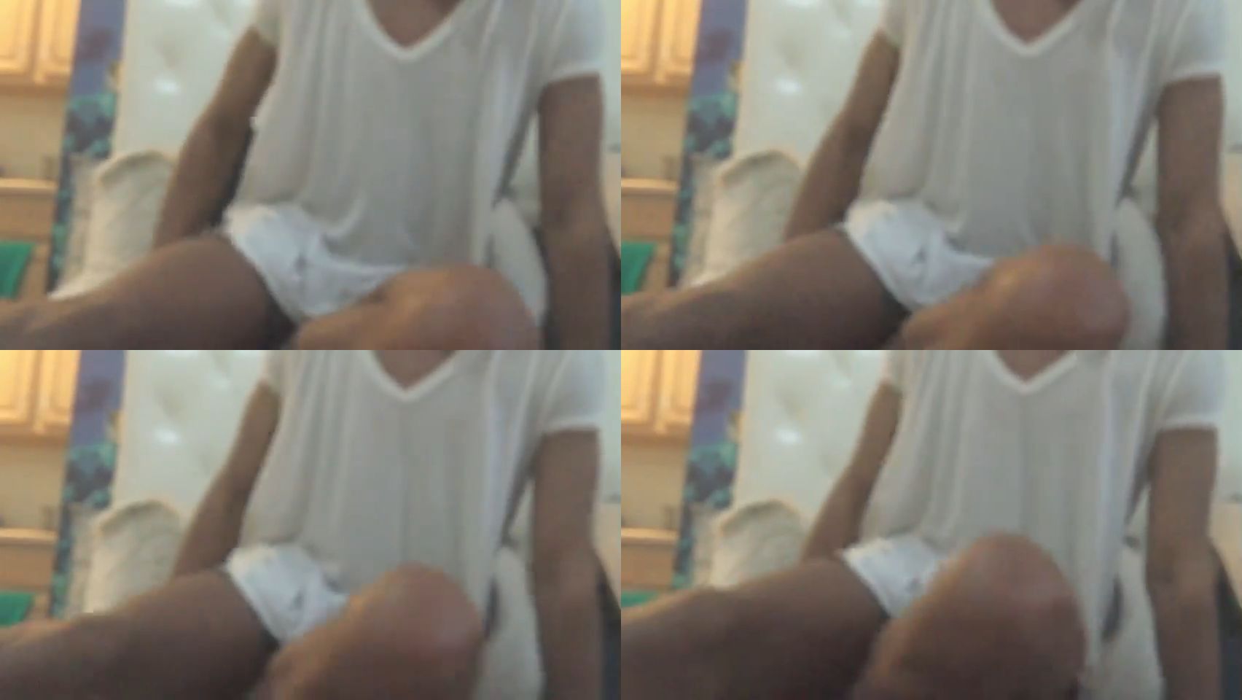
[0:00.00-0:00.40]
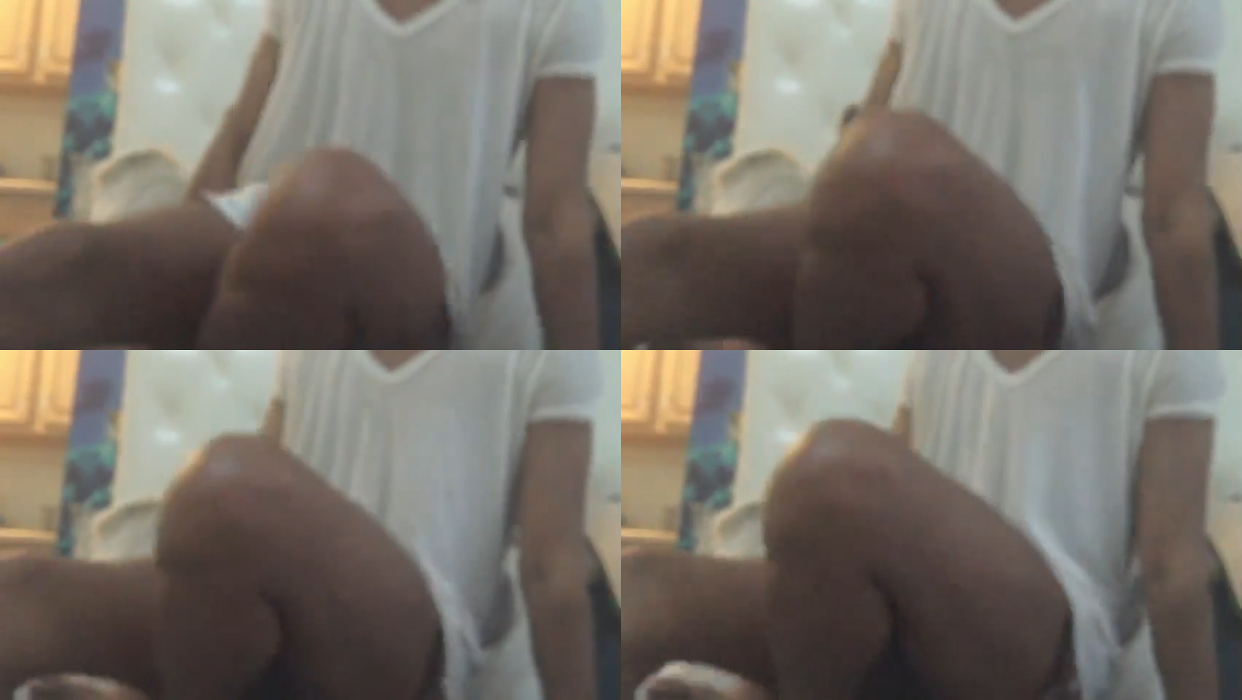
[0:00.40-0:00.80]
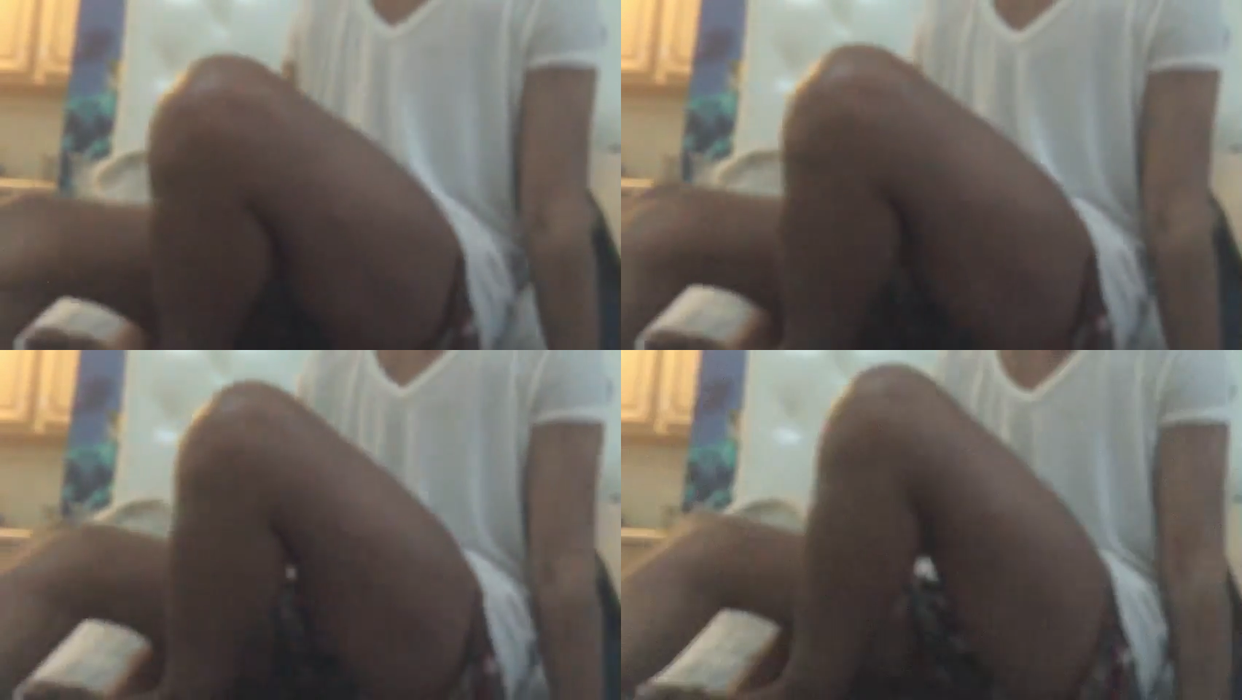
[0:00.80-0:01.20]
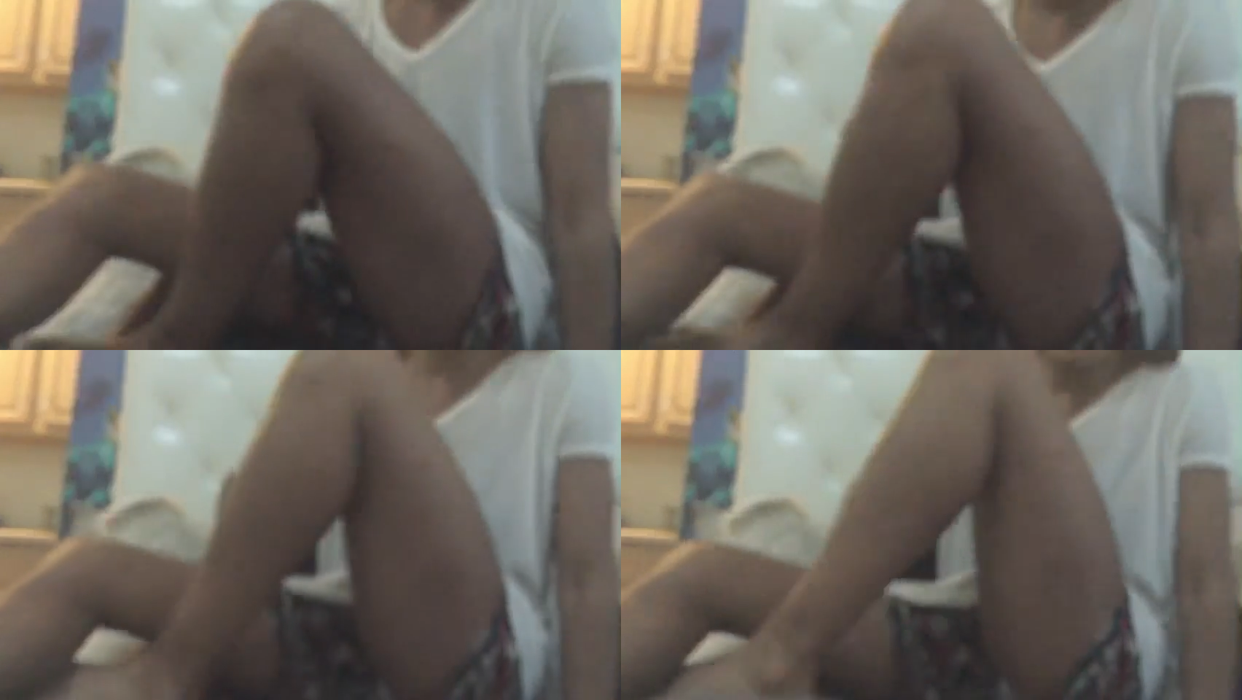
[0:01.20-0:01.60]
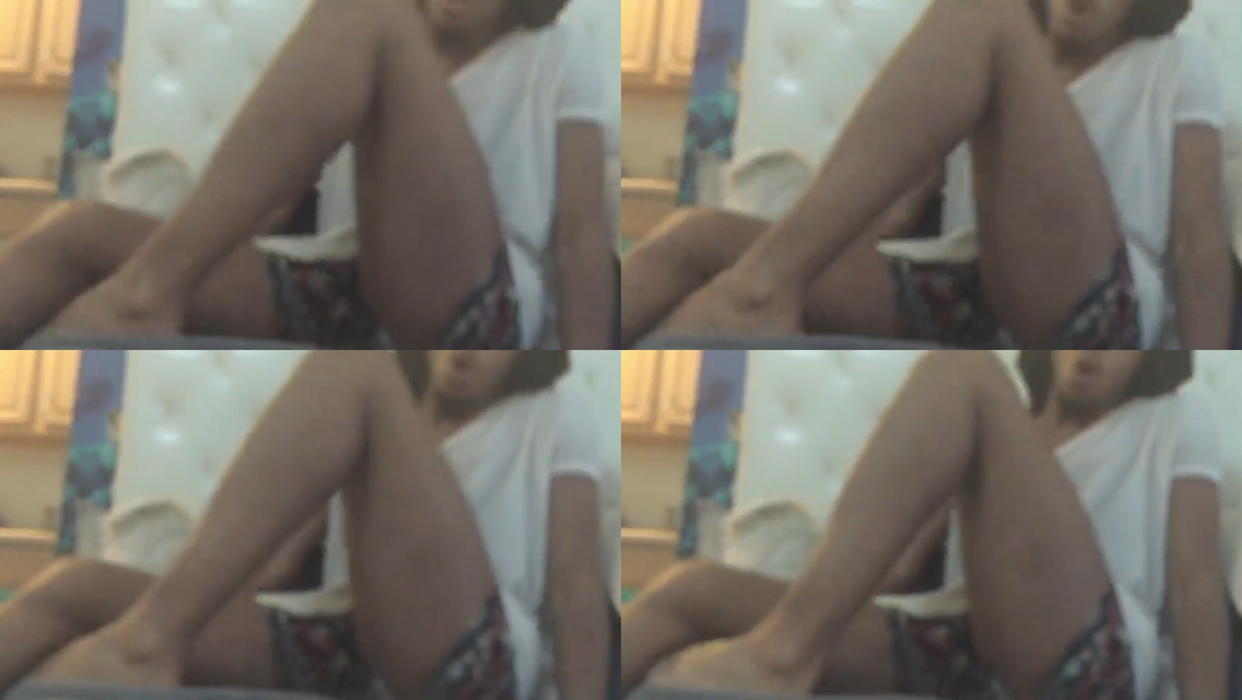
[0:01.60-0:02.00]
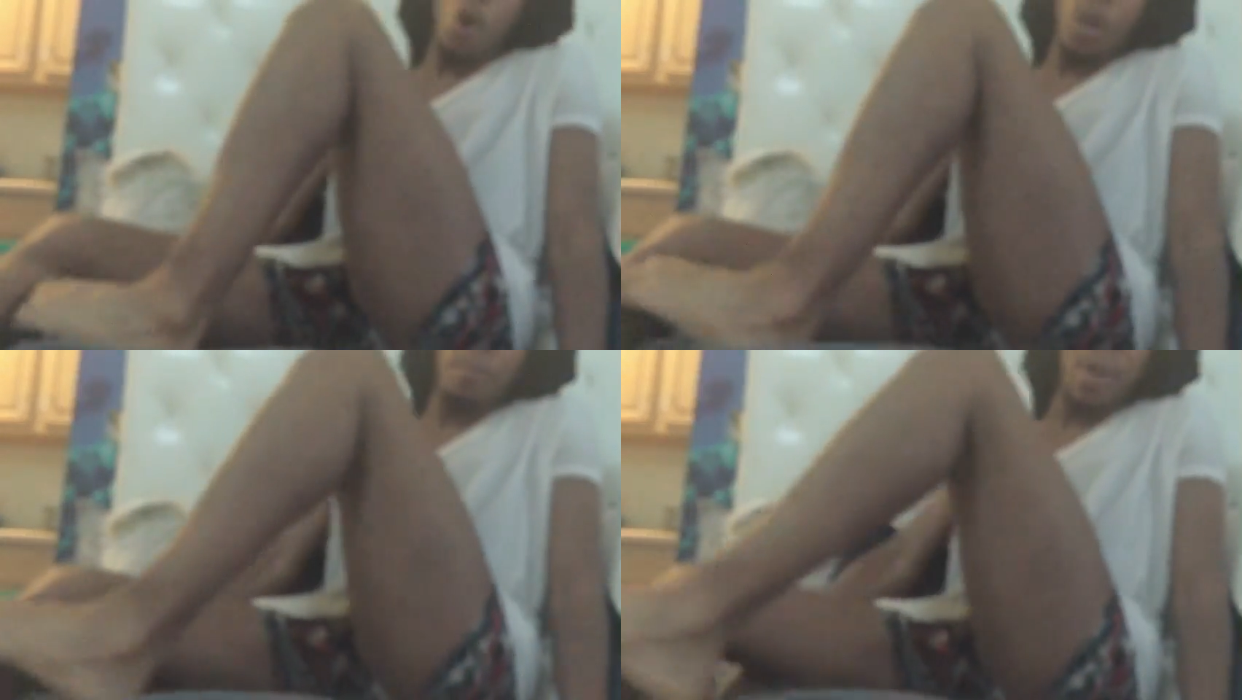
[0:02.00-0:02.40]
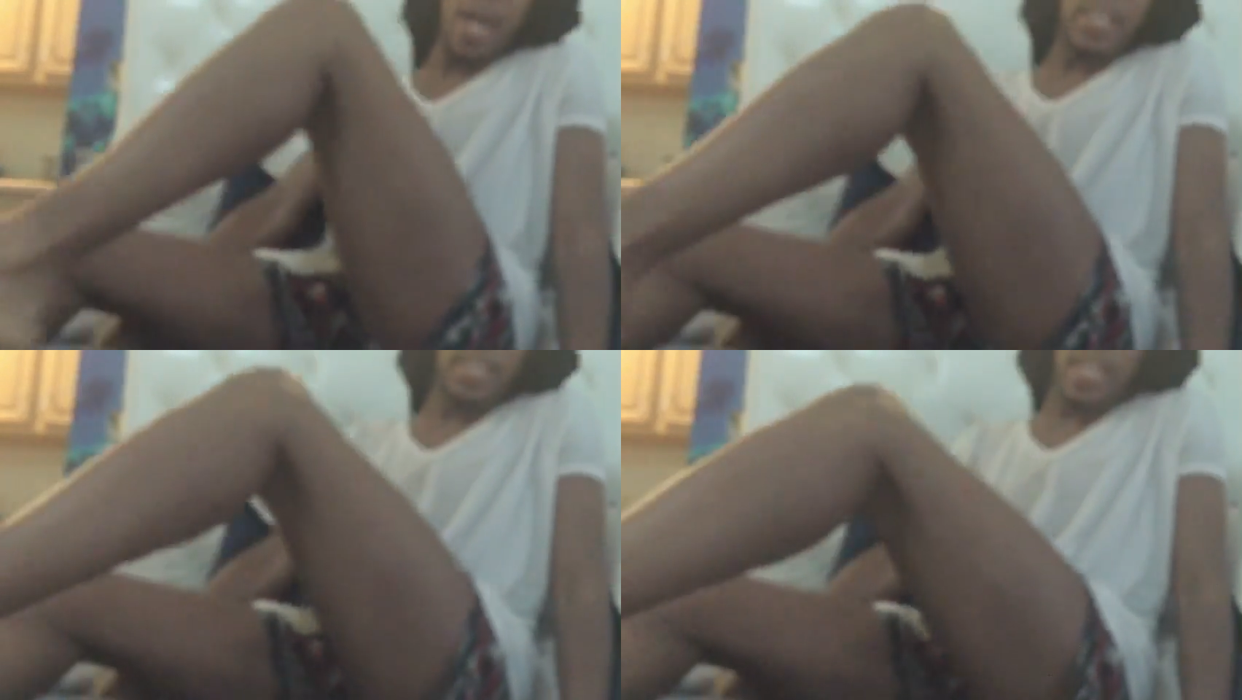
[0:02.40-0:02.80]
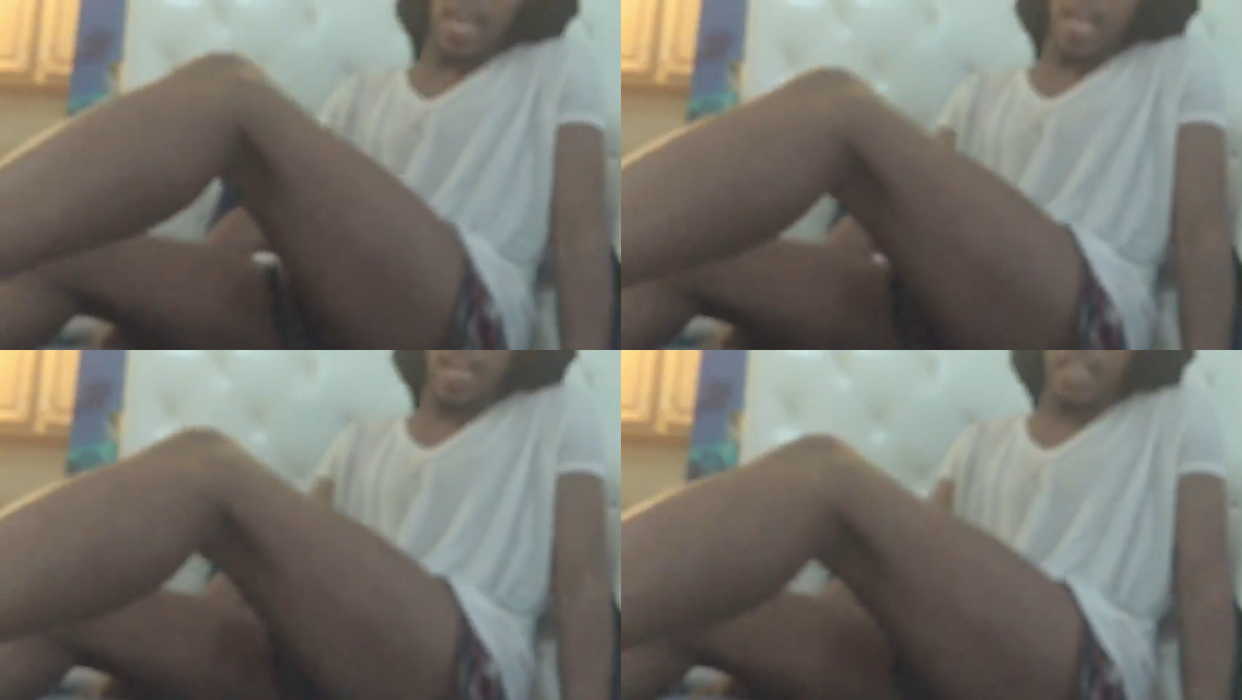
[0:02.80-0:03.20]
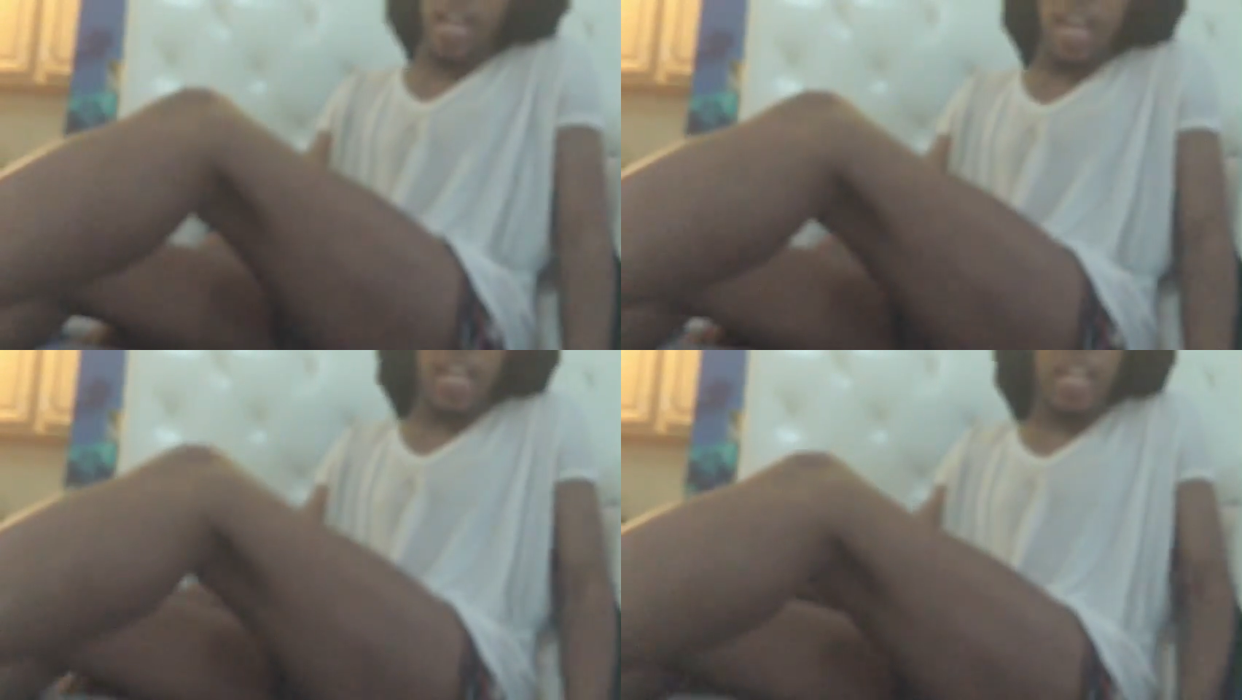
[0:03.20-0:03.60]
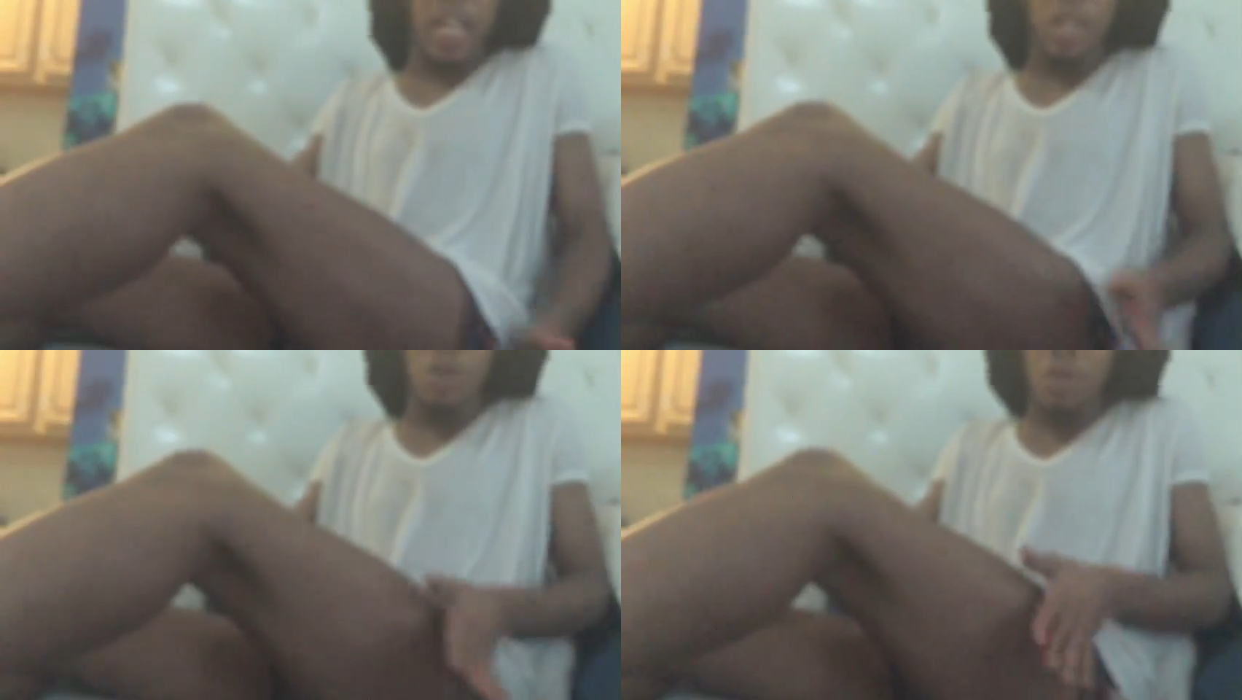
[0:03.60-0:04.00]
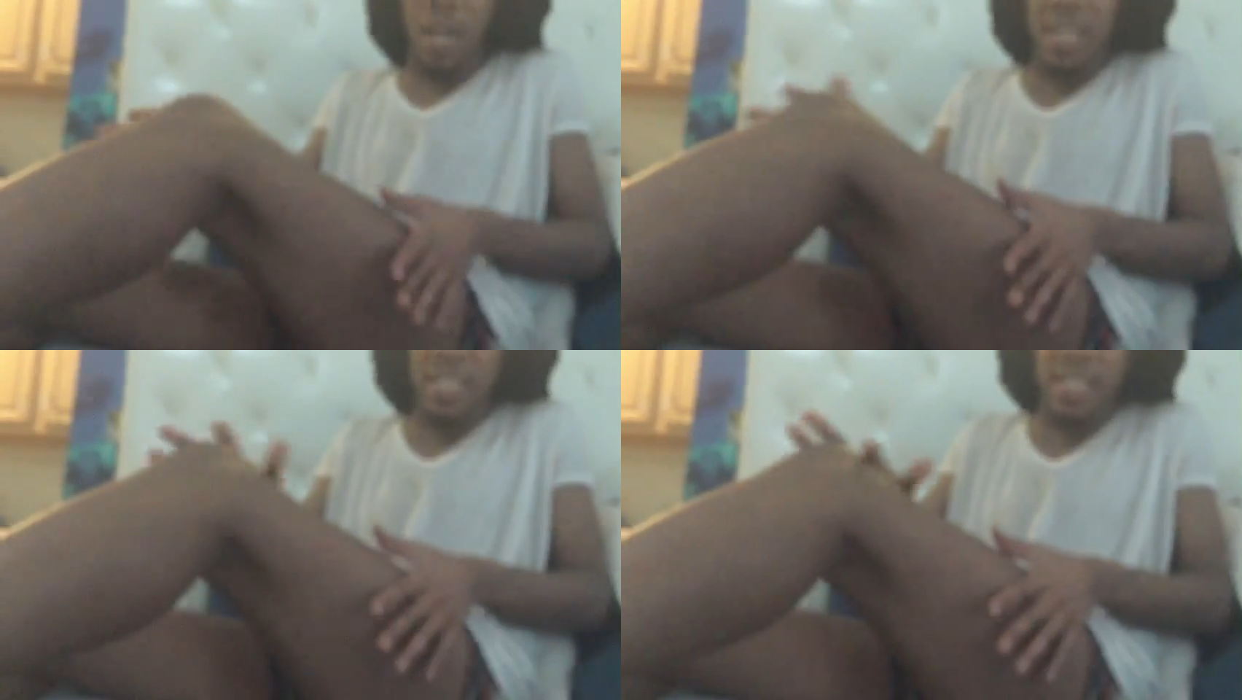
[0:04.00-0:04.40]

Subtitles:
Nobody's mouth can be seen.